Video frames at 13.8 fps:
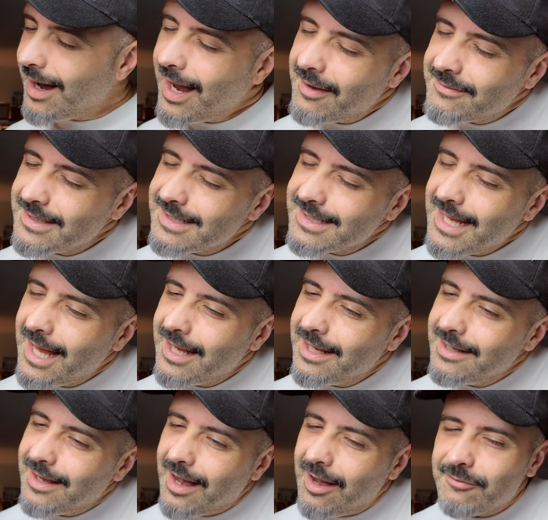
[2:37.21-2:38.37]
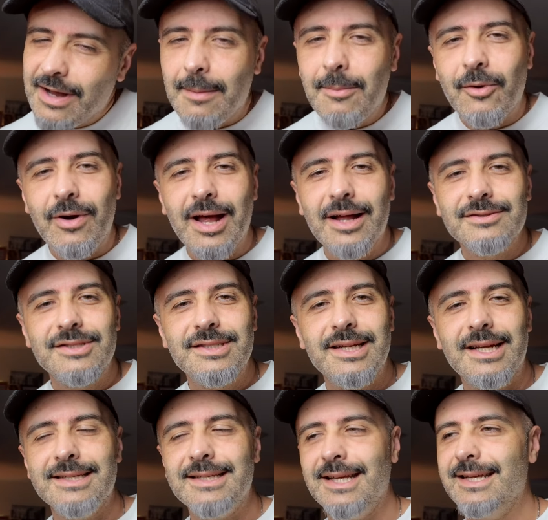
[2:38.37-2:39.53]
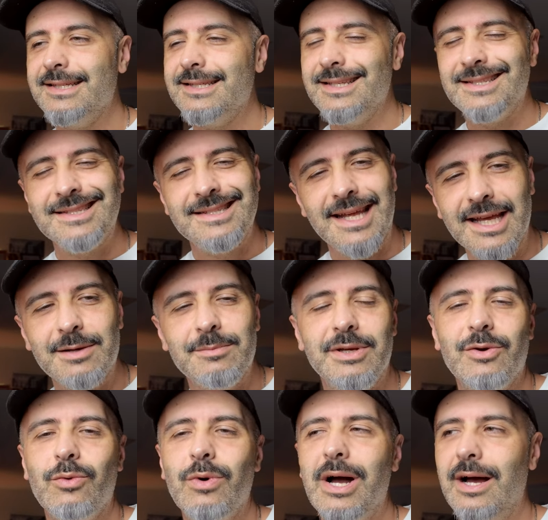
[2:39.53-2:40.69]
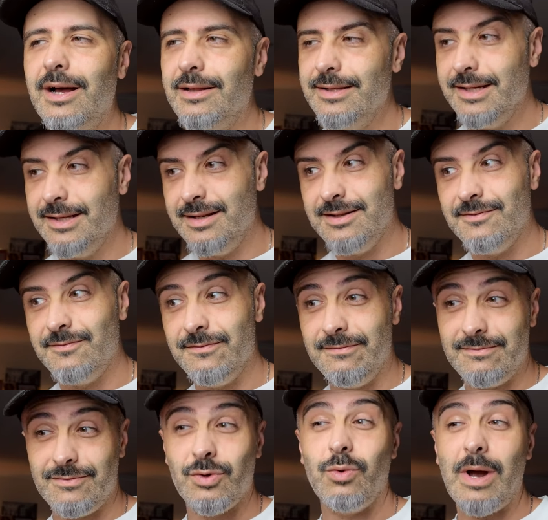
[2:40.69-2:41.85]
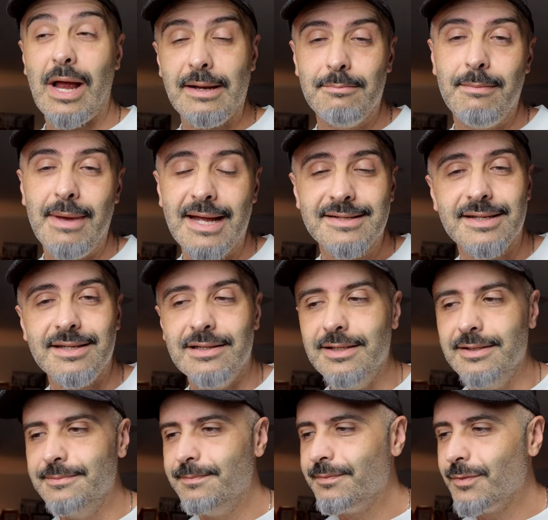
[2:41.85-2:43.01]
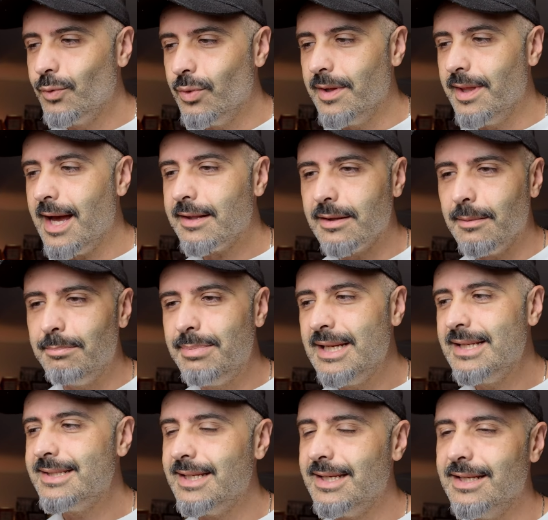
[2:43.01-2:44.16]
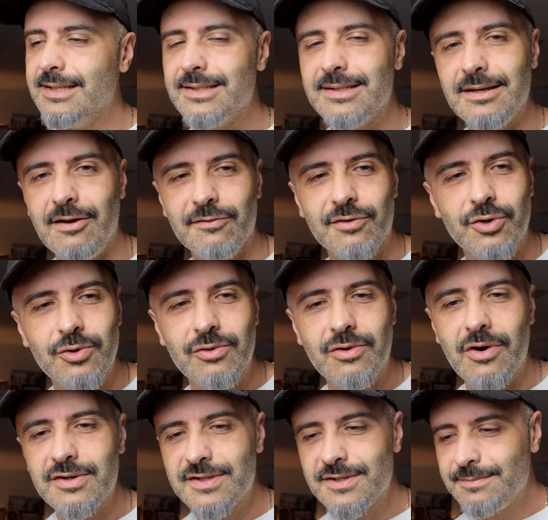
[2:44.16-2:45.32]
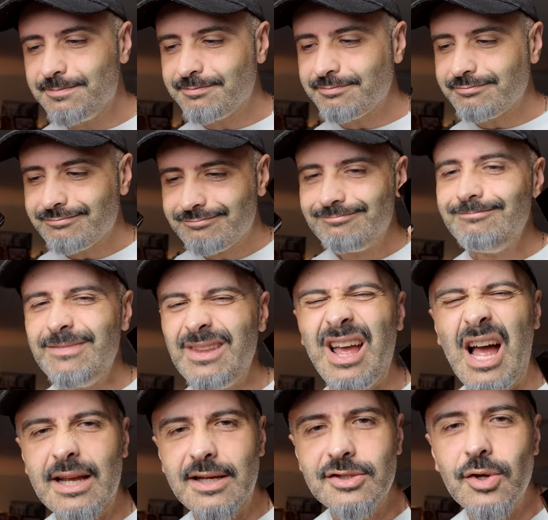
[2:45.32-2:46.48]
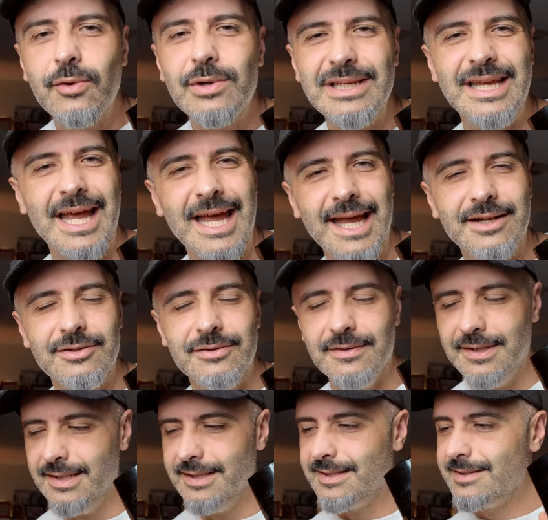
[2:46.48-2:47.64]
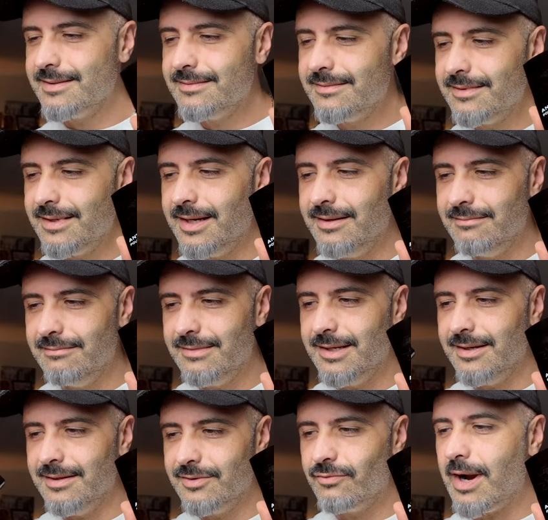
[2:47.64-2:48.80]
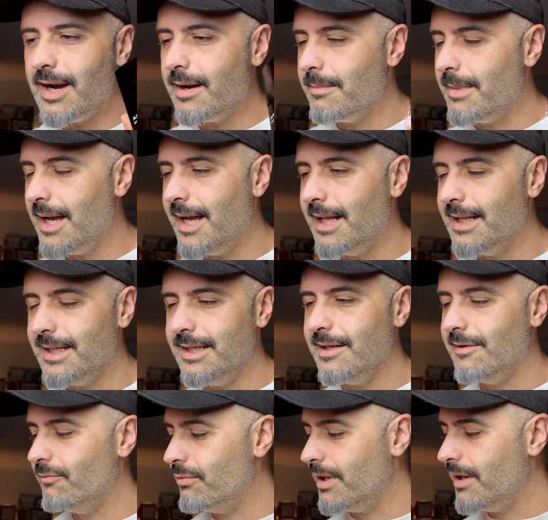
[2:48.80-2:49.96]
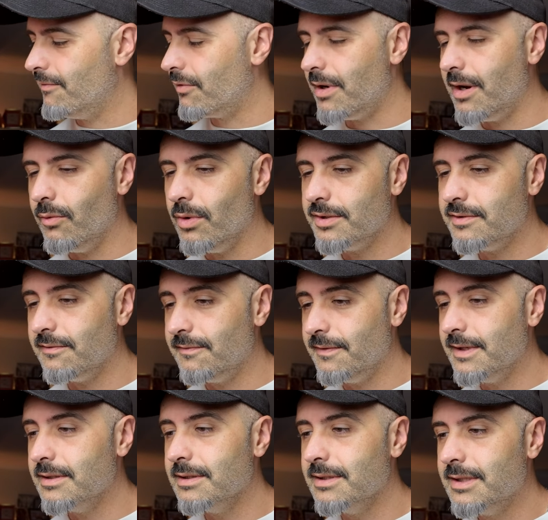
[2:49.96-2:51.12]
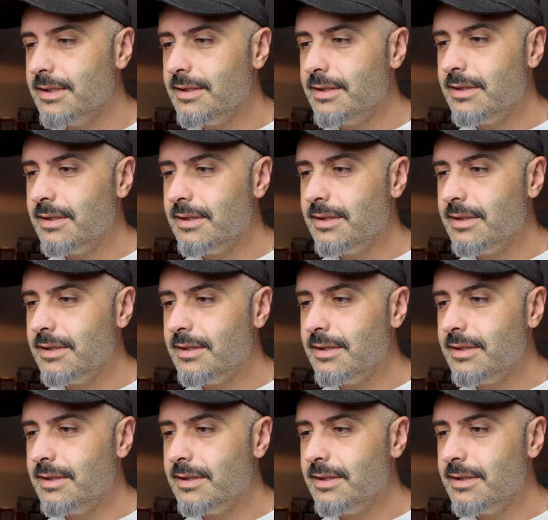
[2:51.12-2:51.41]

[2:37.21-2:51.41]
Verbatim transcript: I have to say, I've come around to Antaeus. It's taken me a while. It is quite masculine without the pissiness of Kouros I can totally handle this and uh, right up my alley if whenever I want to feel